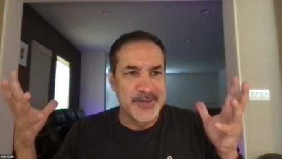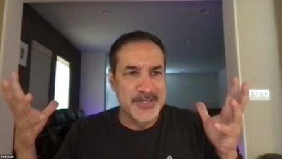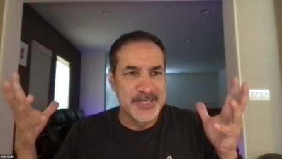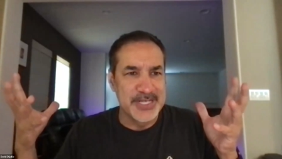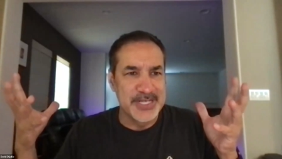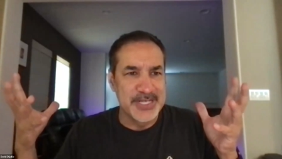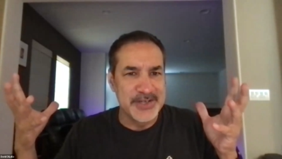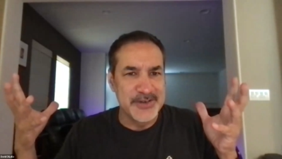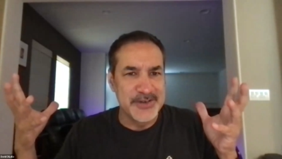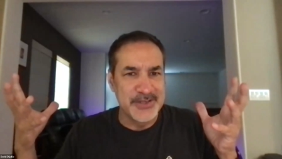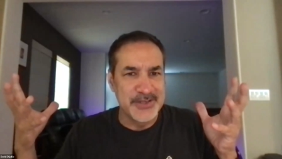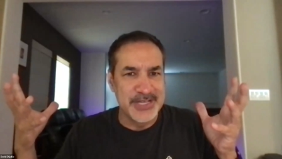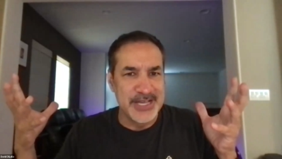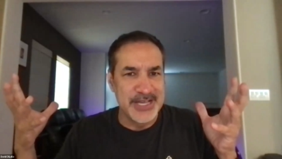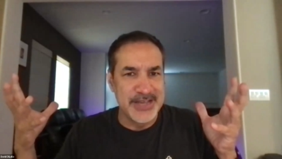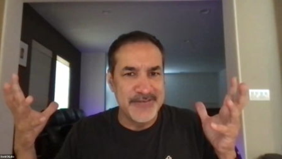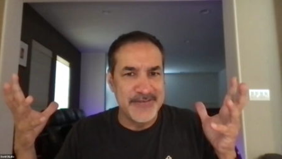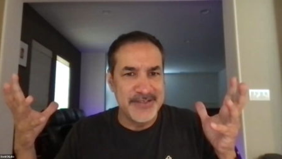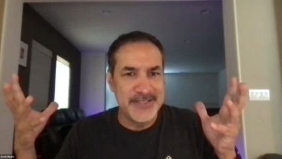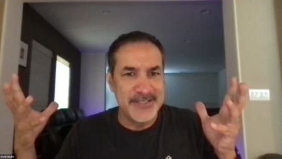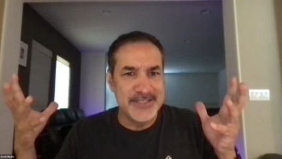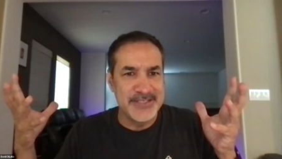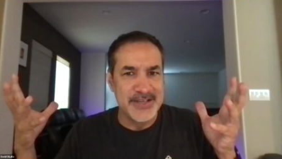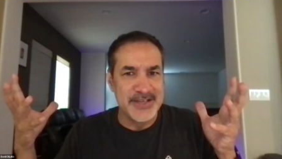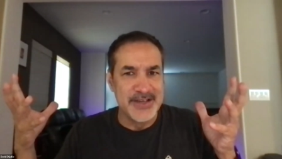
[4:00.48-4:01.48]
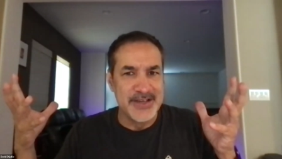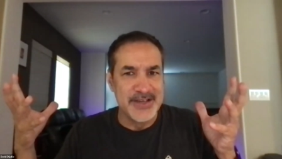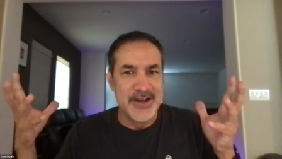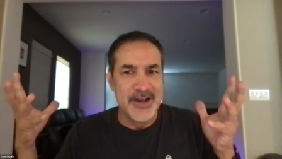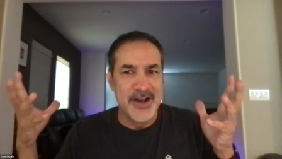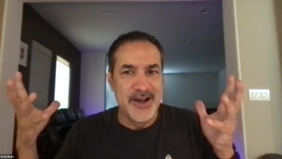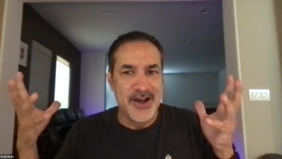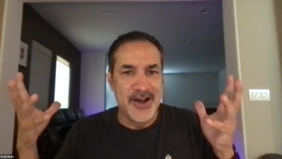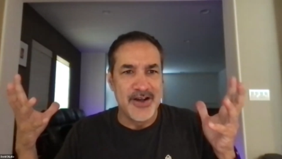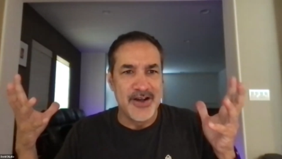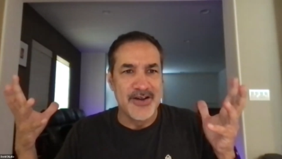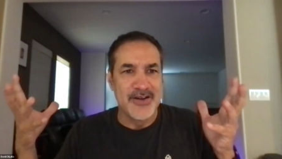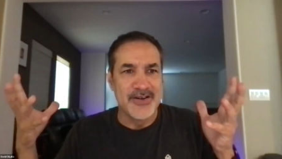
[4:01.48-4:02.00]
person in your life, it's
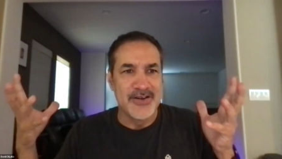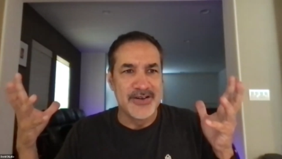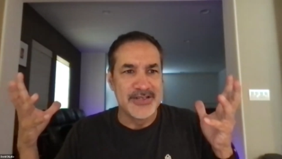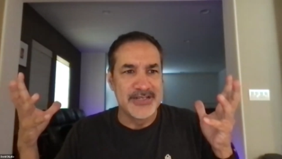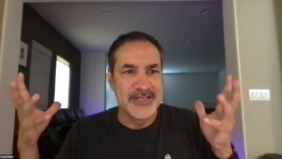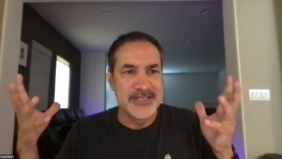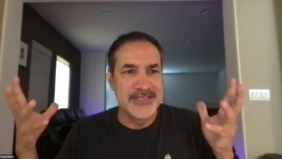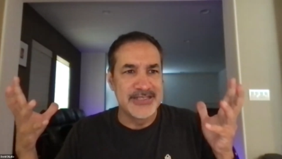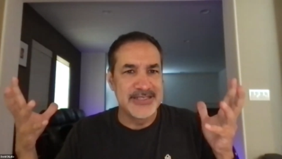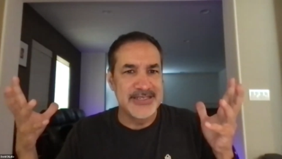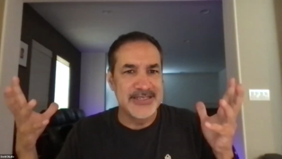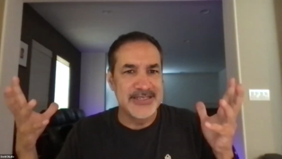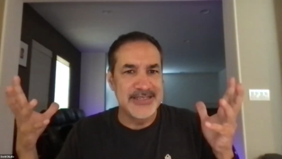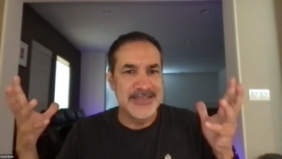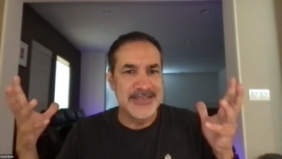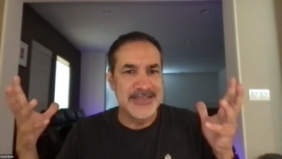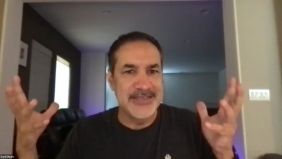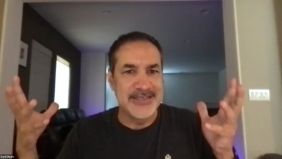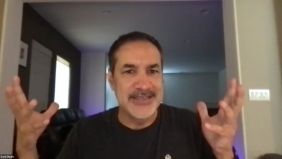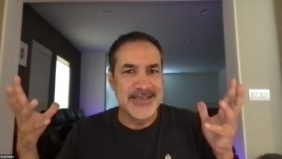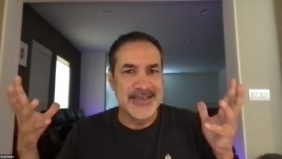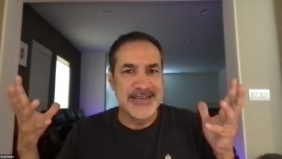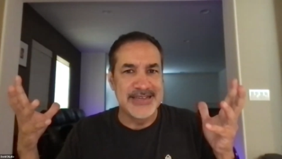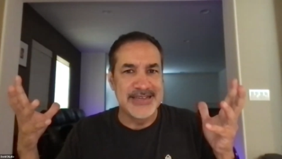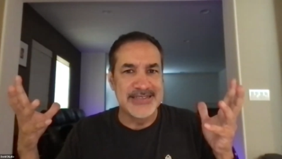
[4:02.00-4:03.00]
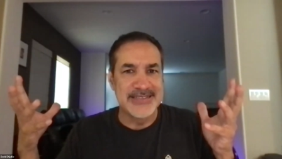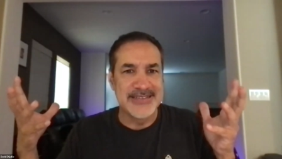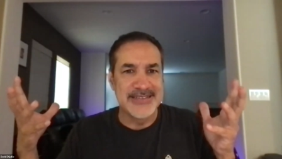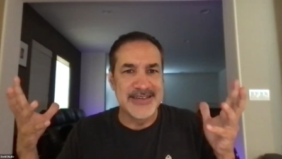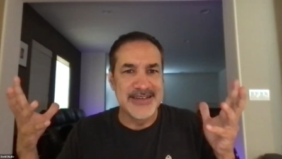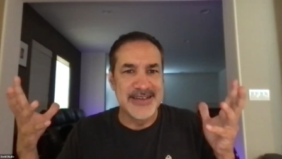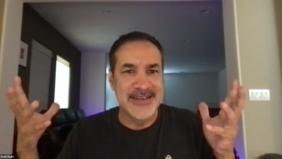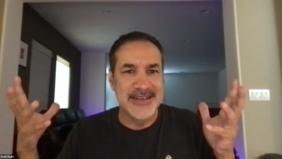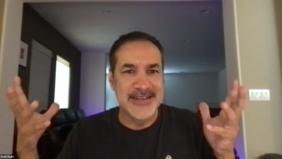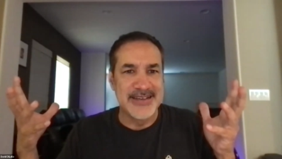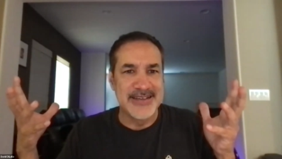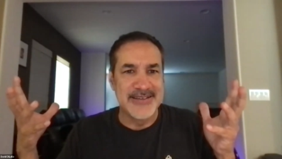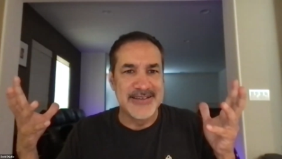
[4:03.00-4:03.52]
hard to see that as
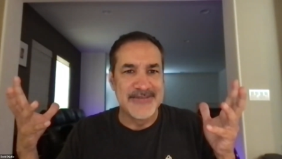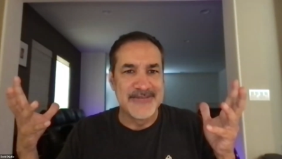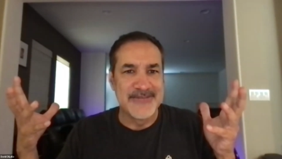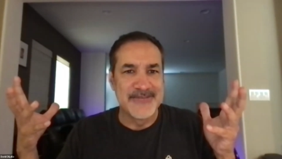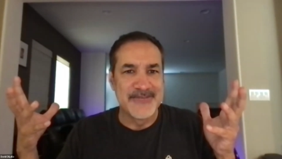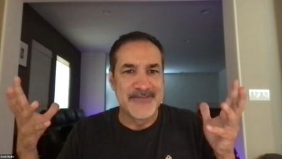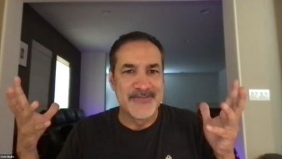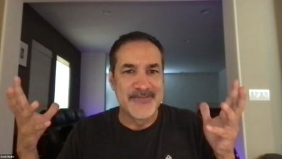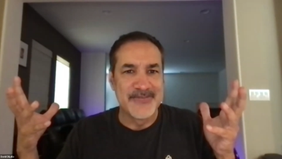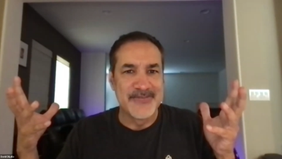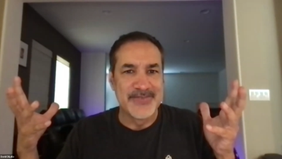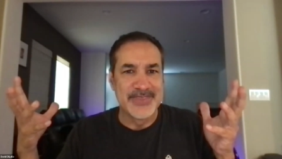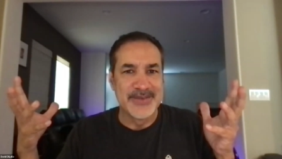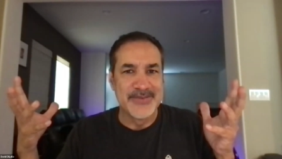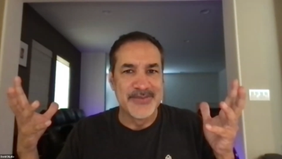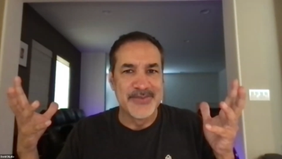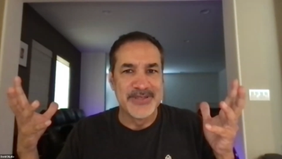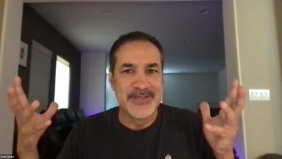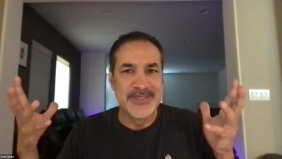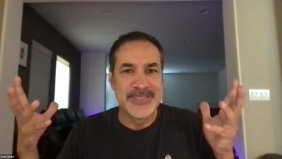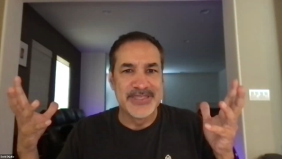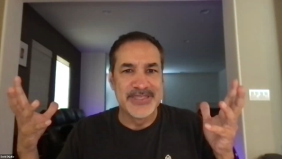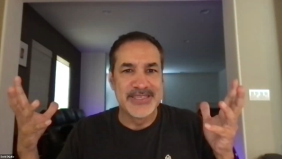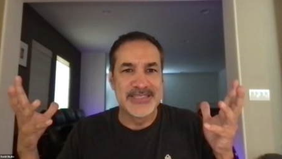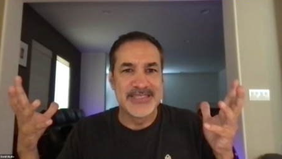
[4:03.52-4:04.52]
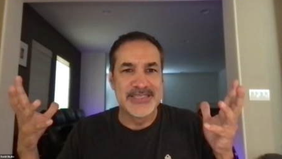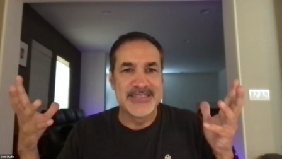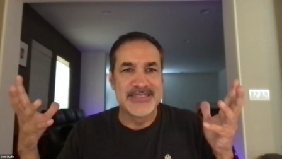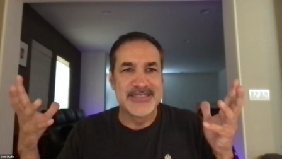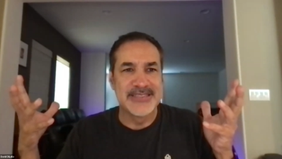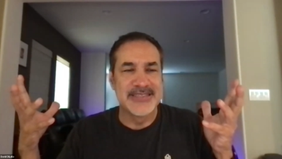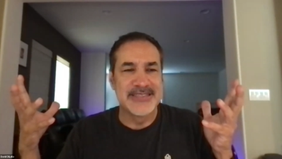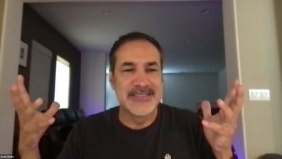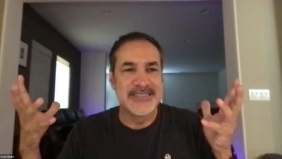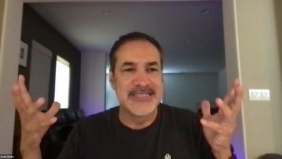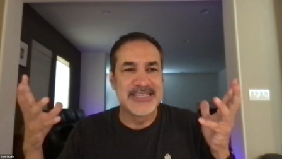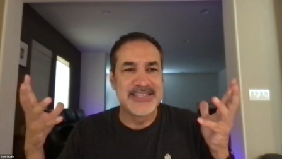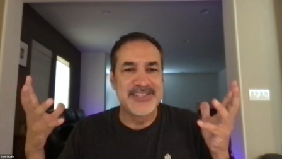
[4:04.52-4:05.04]
God. But this is
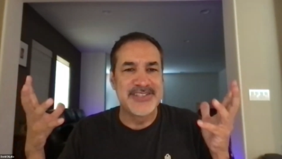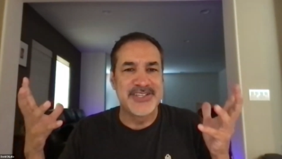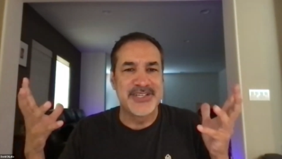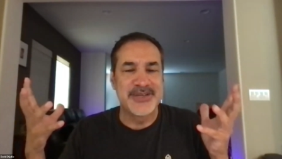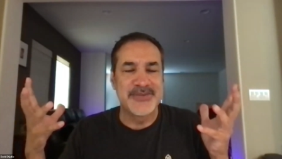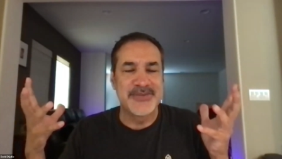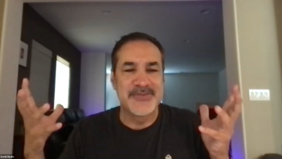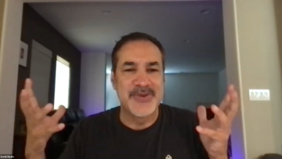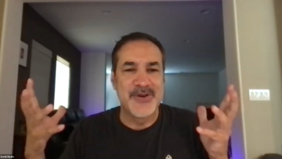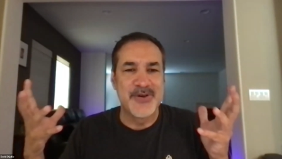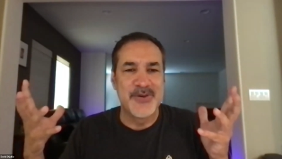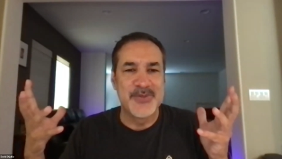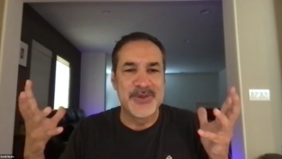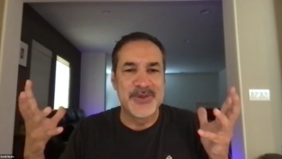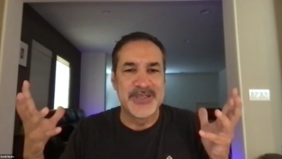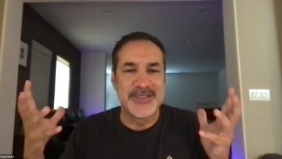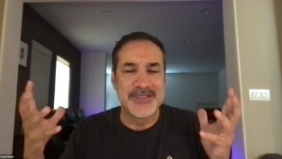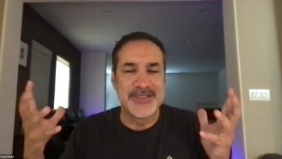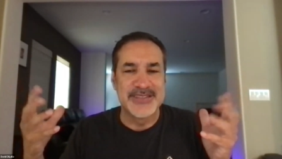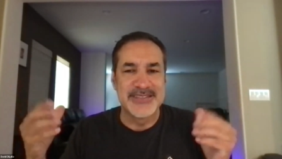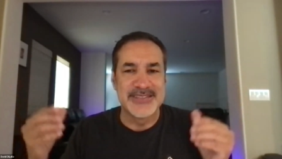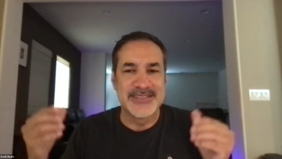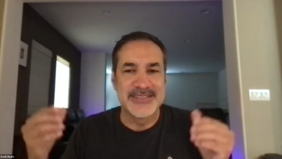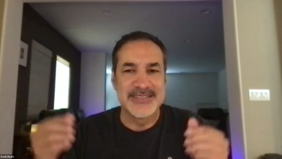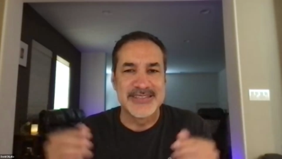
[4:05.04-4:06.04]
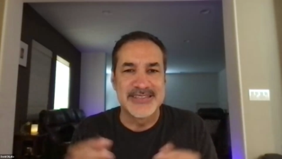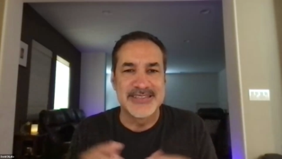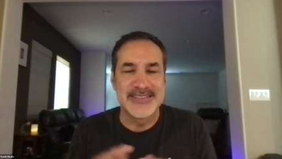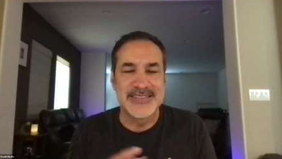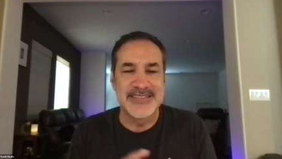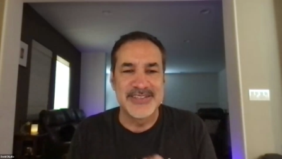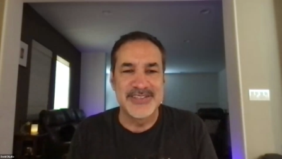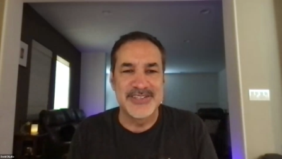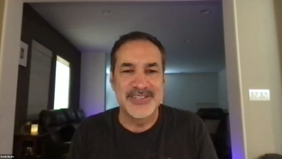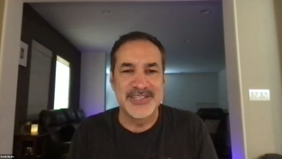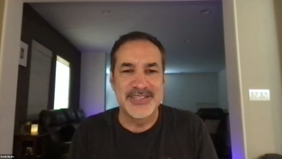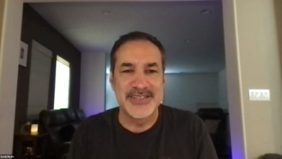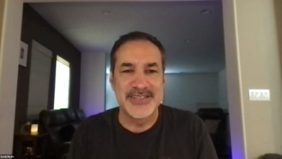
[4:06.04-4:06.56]
the teaching moment. This is the
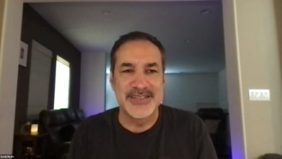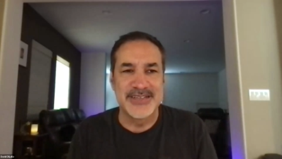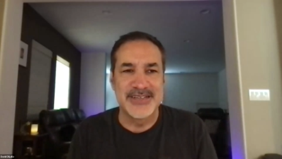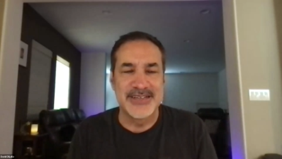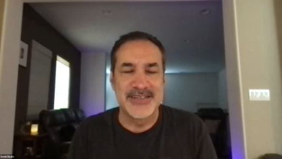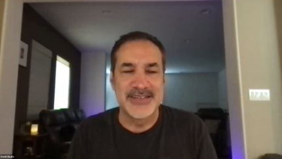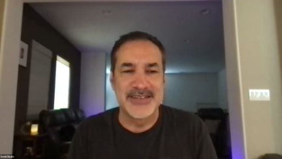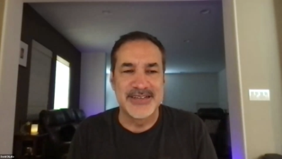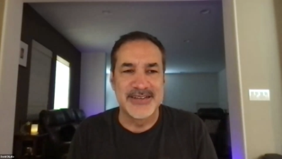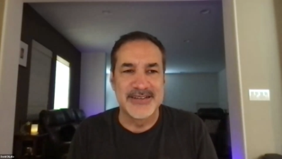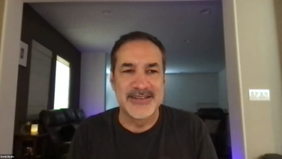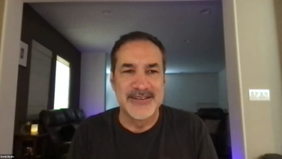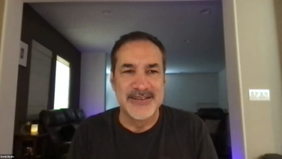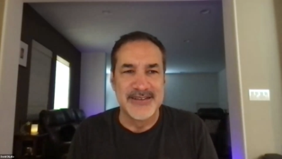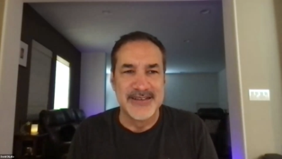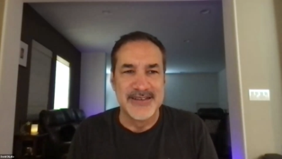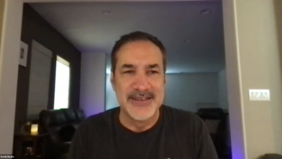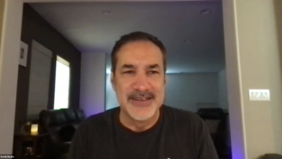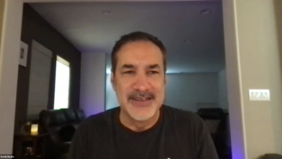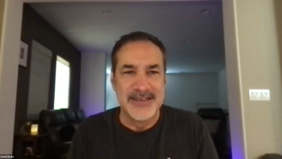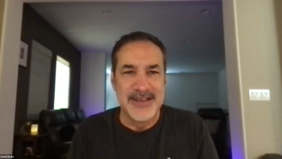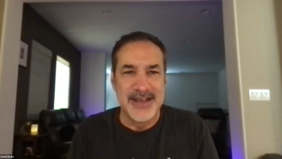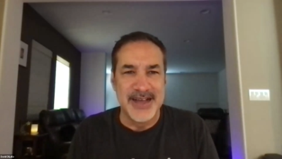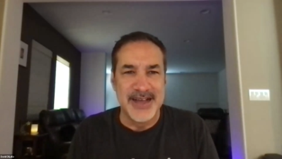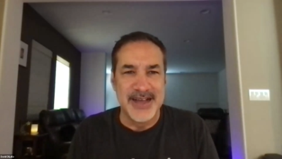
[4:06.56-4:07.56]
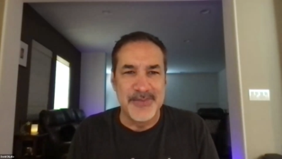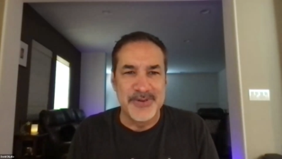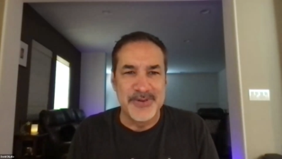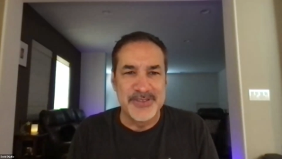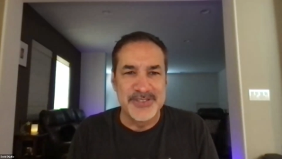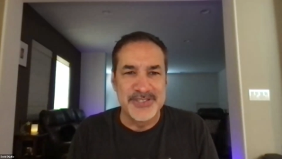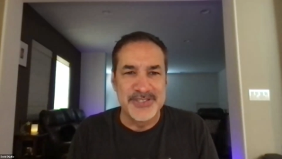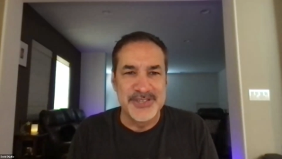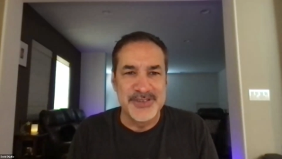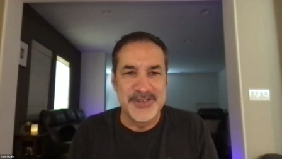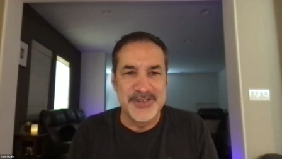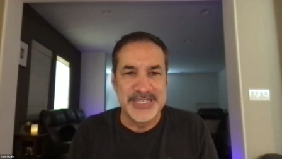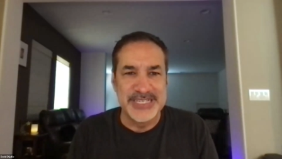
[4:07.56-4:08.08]
teaching
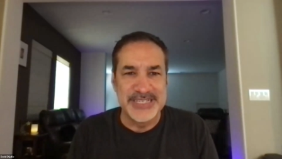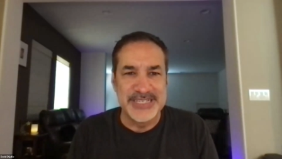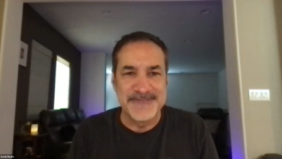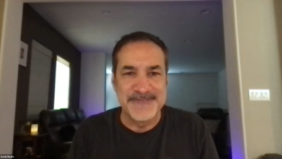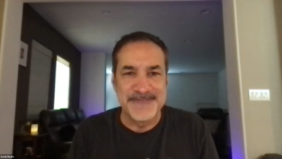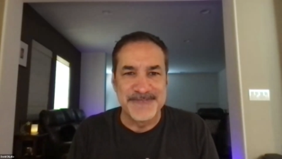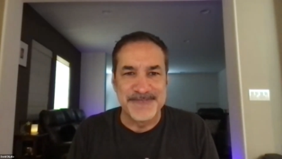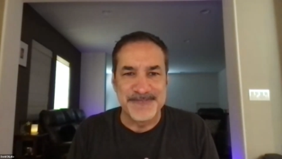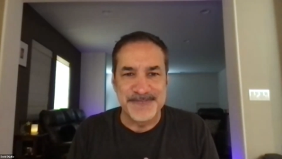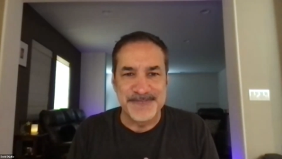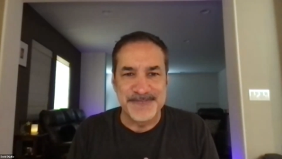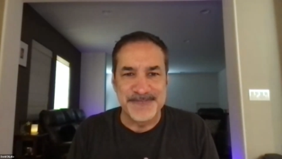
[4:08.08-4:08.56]
opportunity.